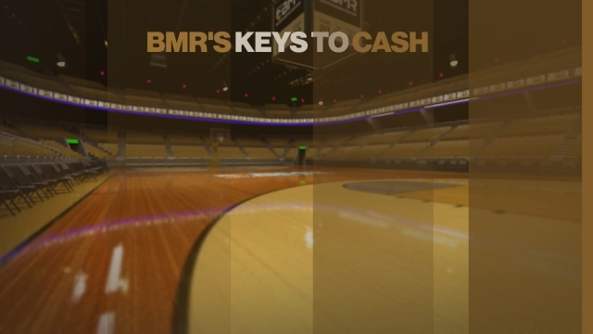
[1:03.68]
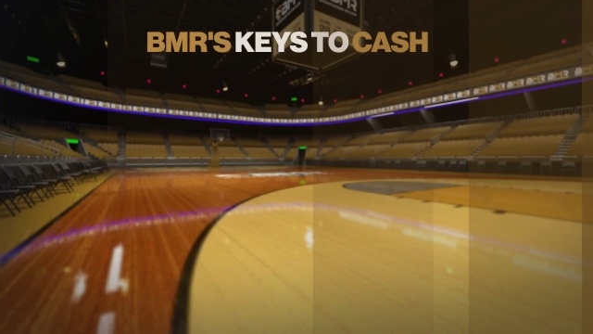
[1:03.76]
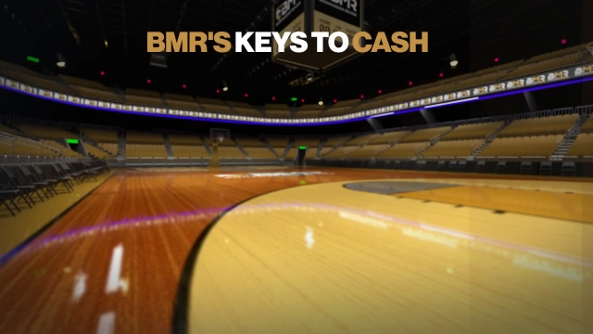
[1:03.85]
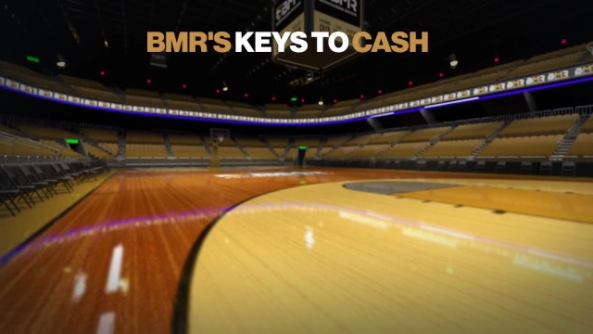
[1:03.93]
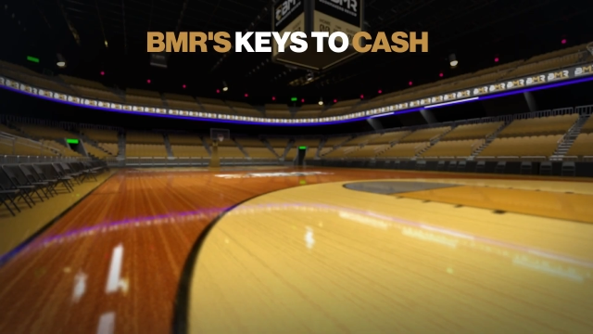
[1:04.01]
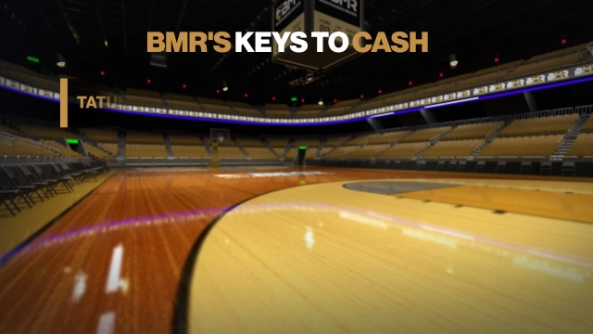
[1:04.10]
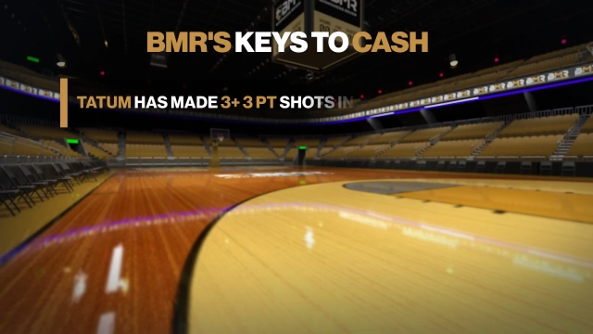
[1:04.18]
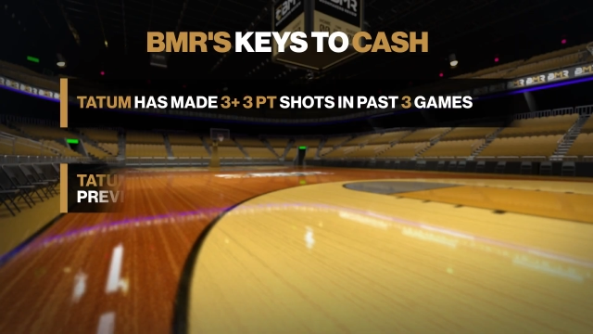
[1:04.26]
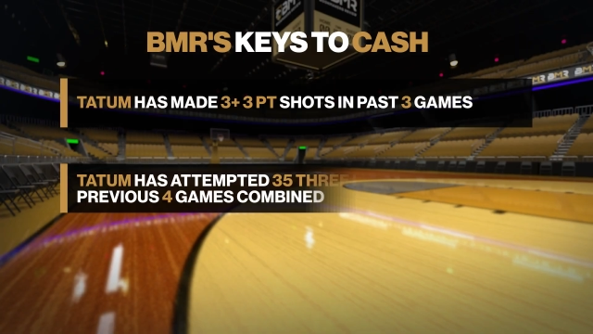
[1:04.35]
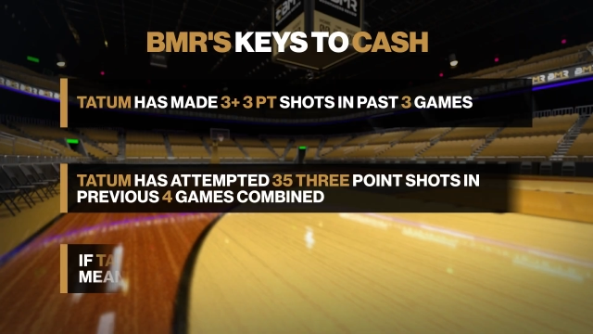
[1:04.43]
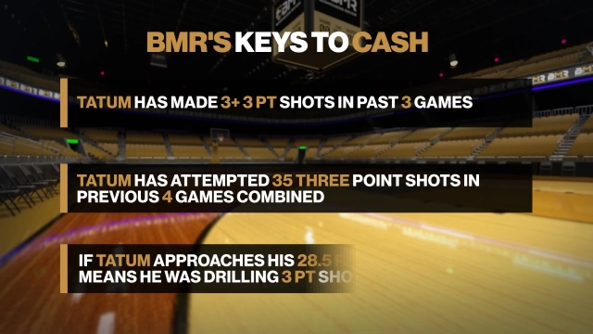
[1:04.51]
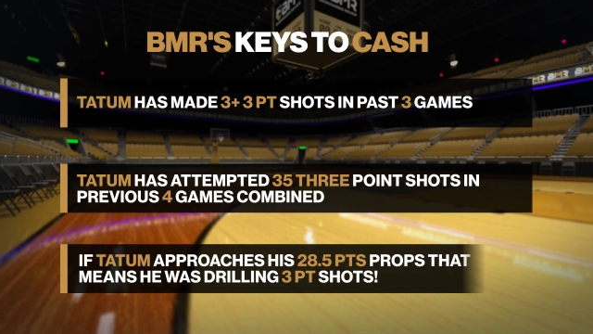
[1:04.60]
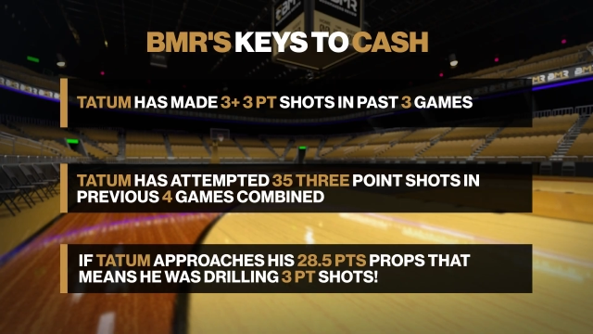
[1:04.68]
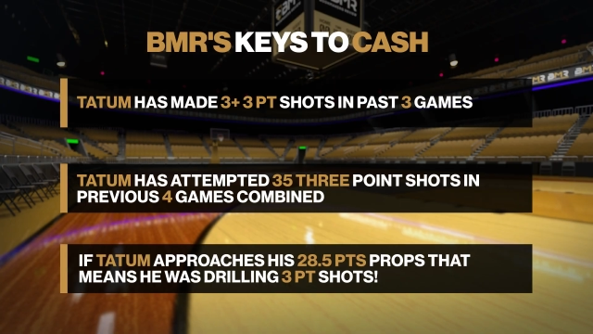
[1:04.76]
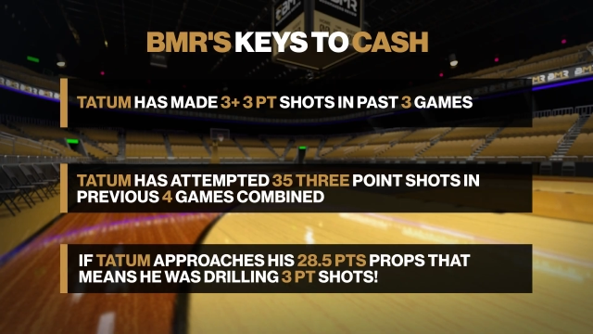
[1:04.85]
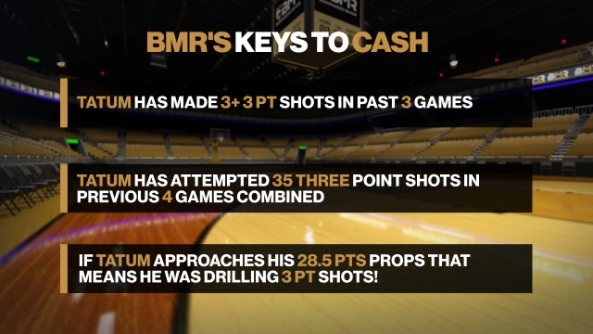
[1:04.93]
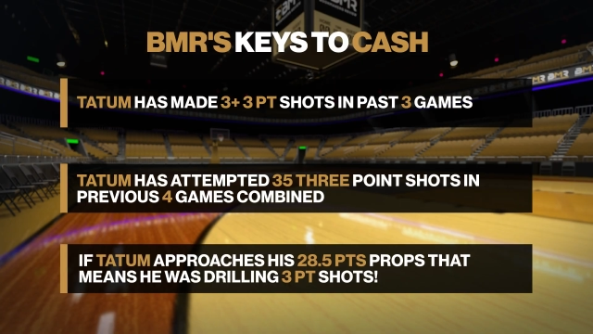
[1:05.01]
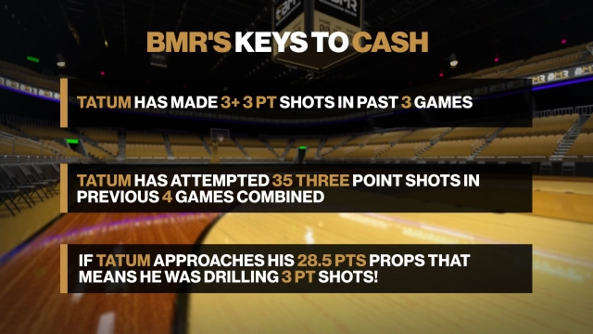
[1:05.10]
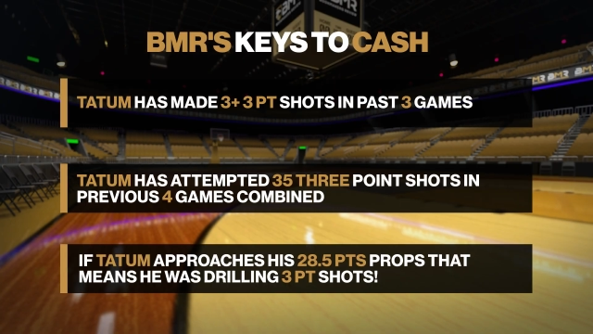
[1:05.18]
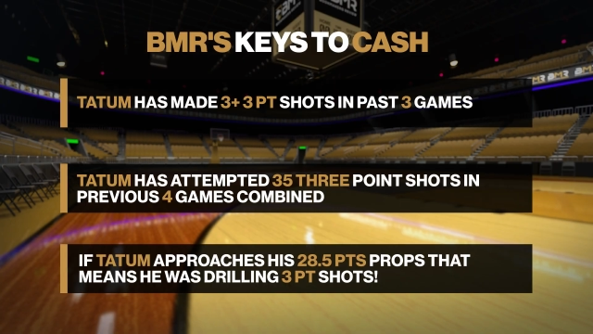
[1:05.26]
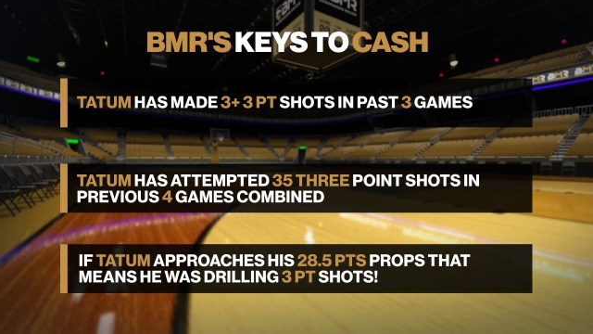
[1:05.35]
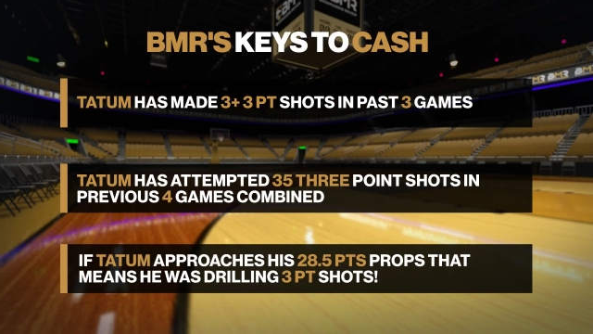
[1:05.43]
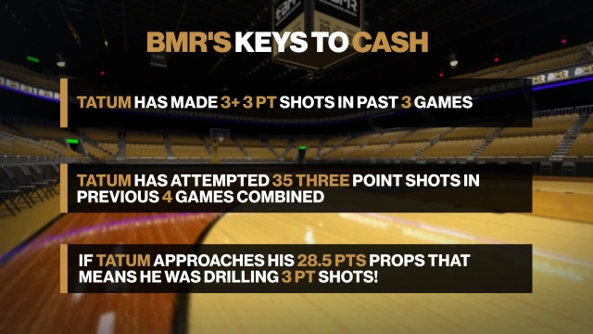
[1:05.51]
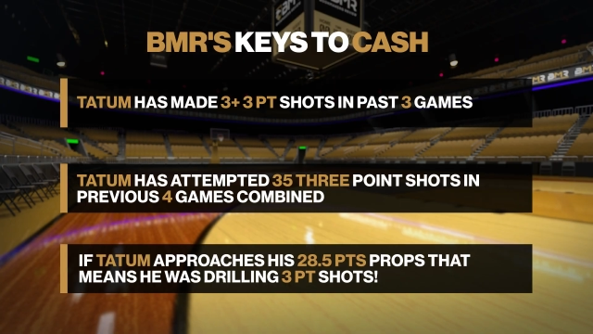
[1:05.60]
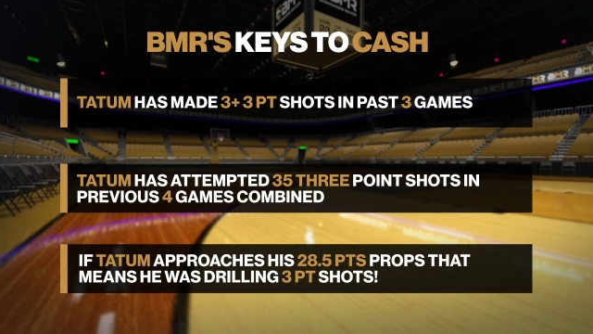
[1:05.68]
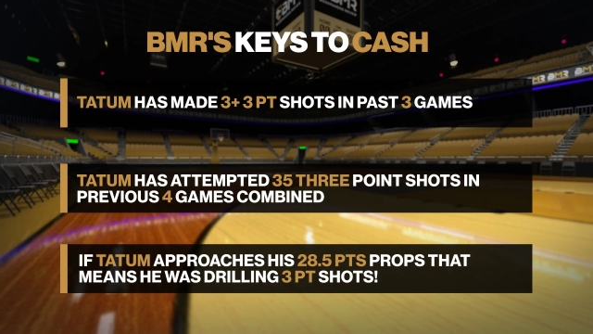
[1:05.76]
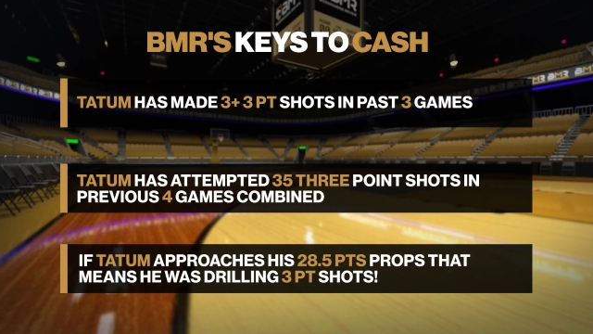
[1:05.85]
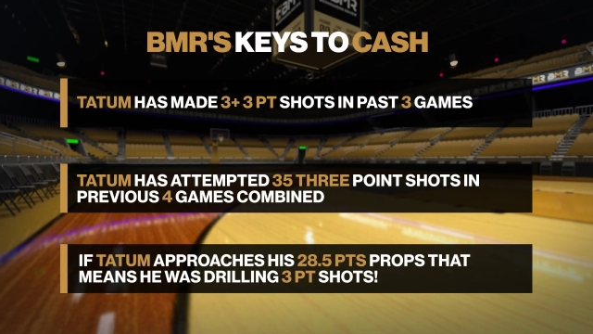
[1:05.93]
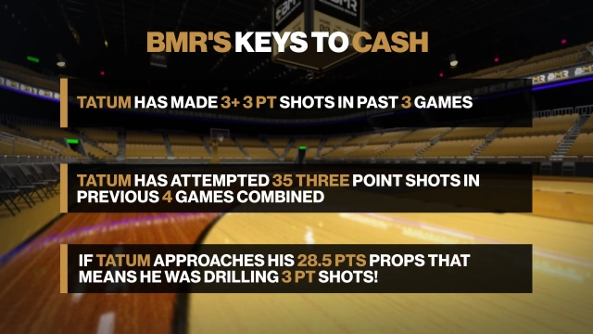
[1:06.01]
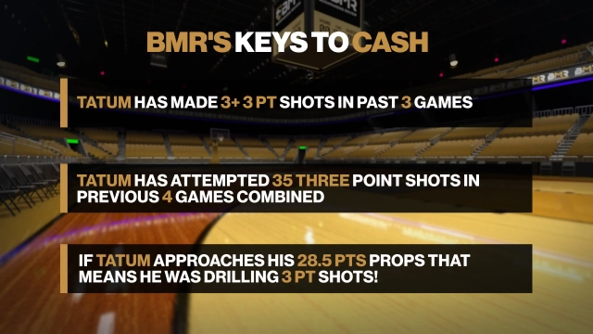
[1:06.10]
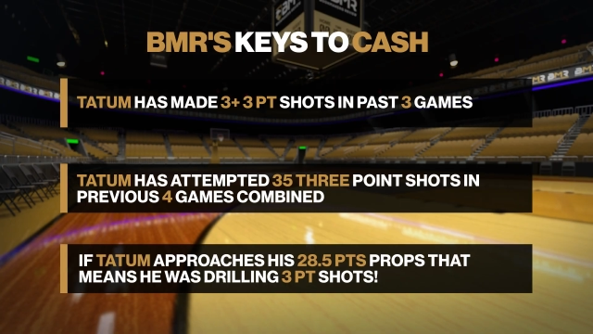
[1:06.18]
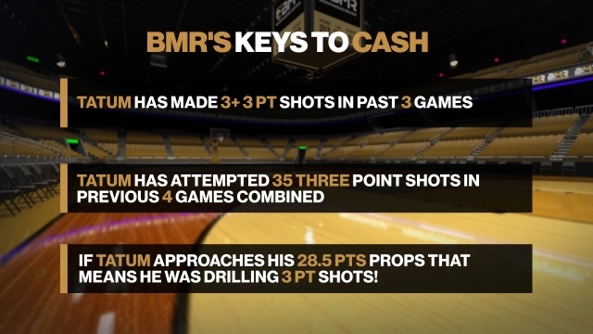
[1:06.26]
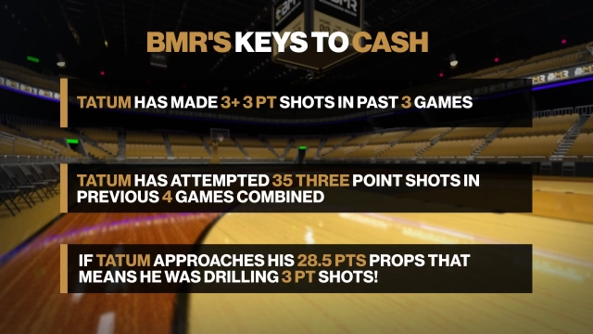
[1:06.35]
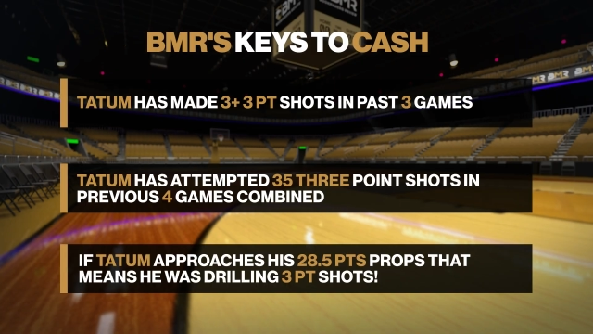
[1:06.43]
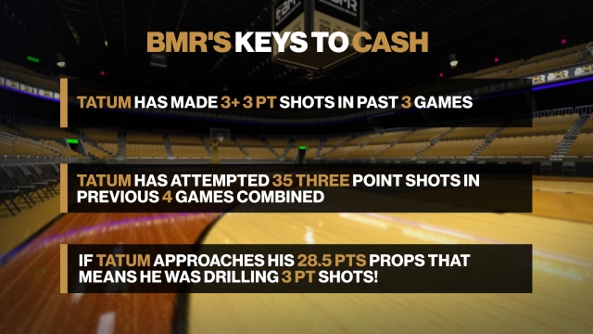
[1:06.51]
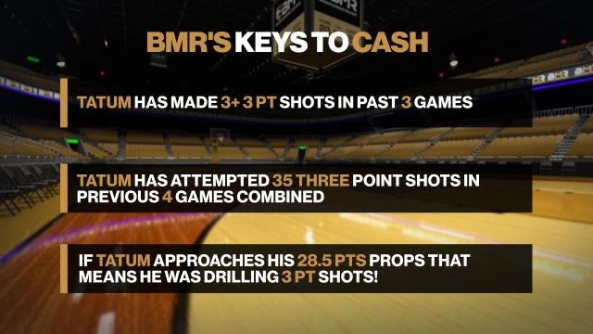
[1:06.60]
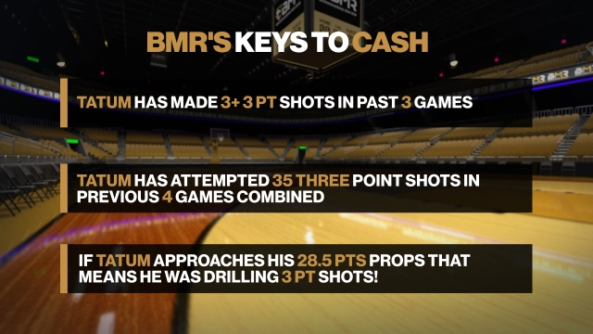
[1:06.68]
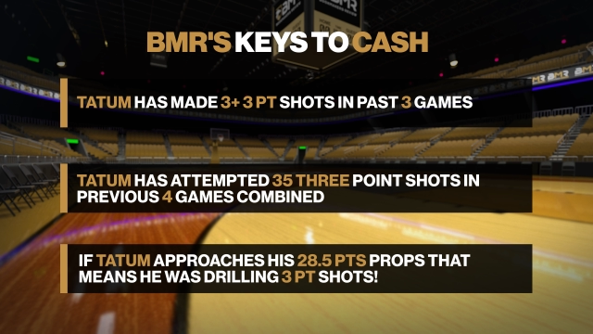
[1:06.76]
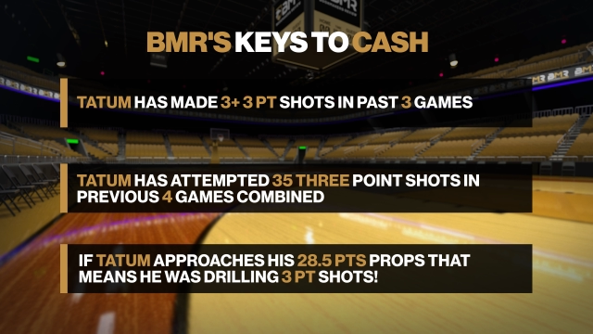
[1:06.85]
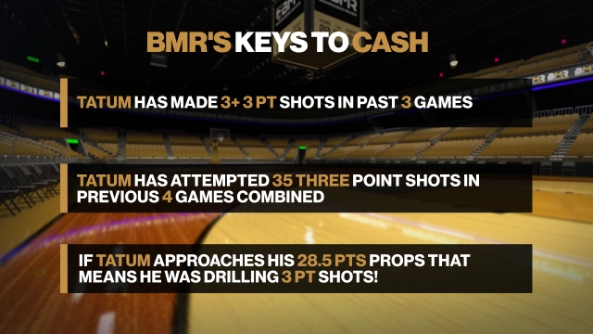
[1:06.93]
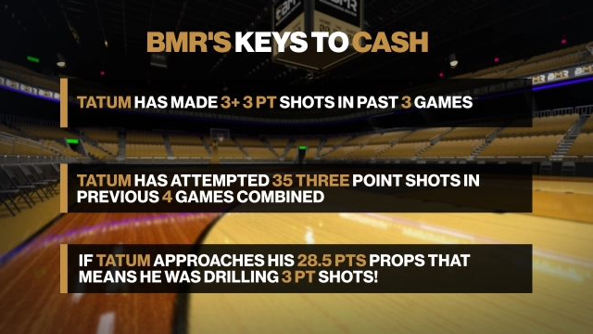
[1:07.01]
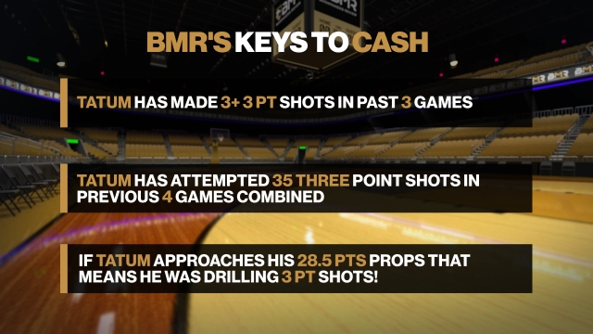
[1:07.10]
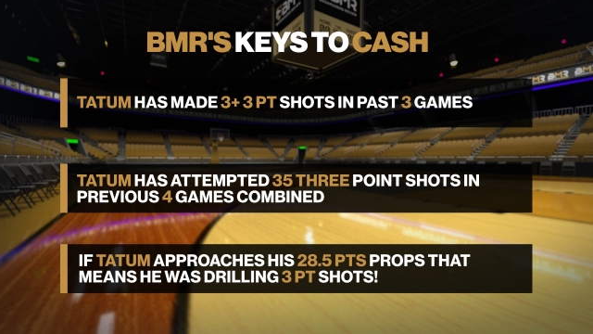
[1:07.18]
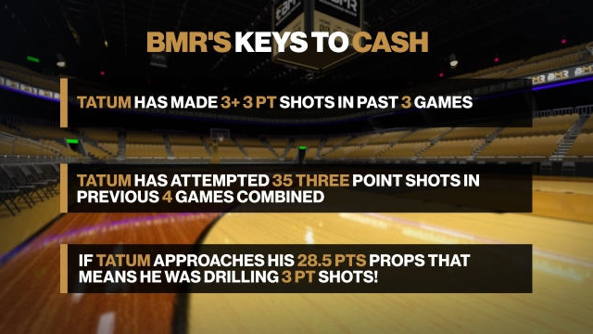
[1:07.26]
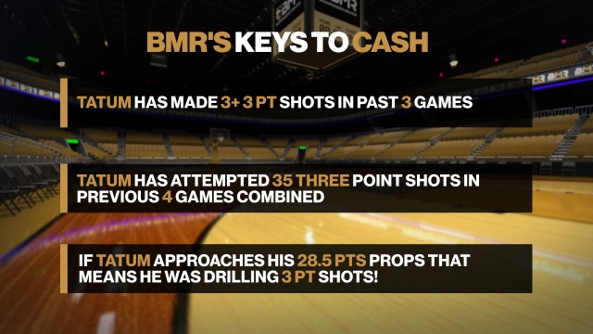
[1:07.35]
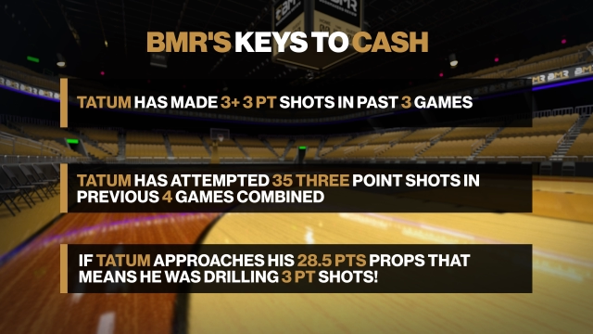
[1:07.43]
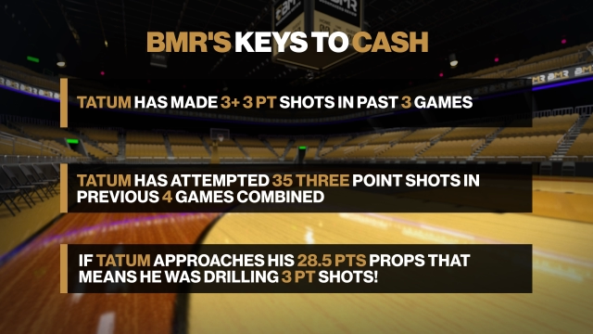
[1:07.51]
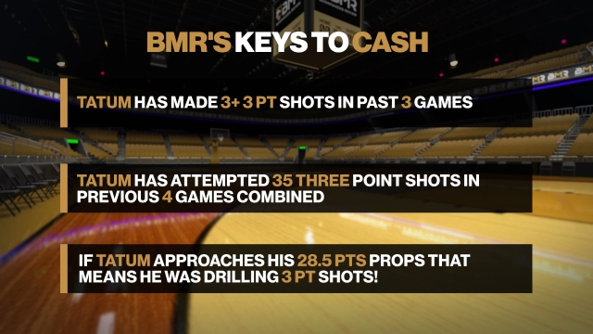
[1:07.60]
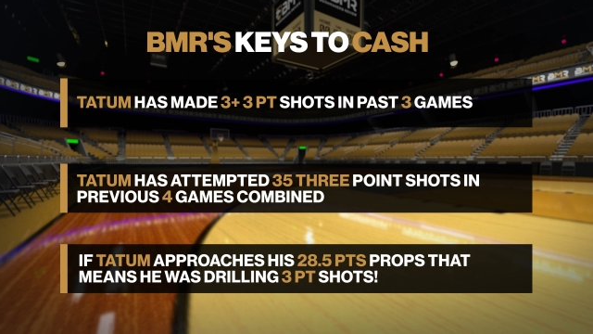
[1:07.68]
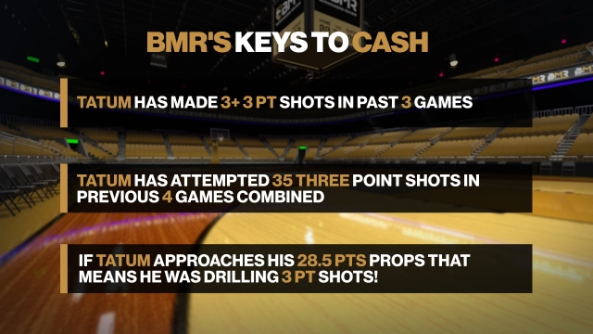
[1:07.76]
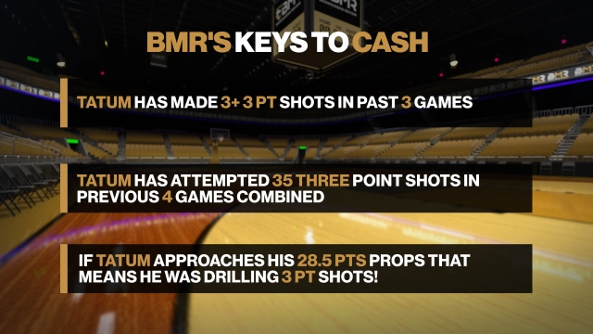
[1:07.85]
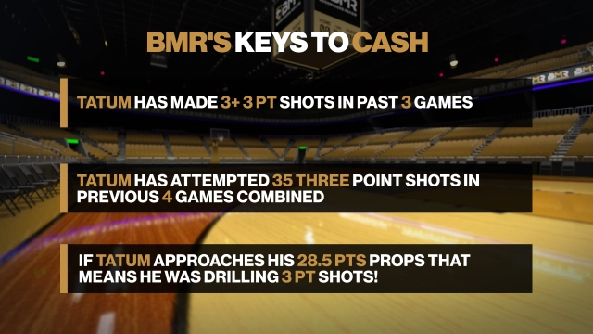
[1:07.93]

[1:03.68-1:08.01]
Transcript: [unreadable: no face in view]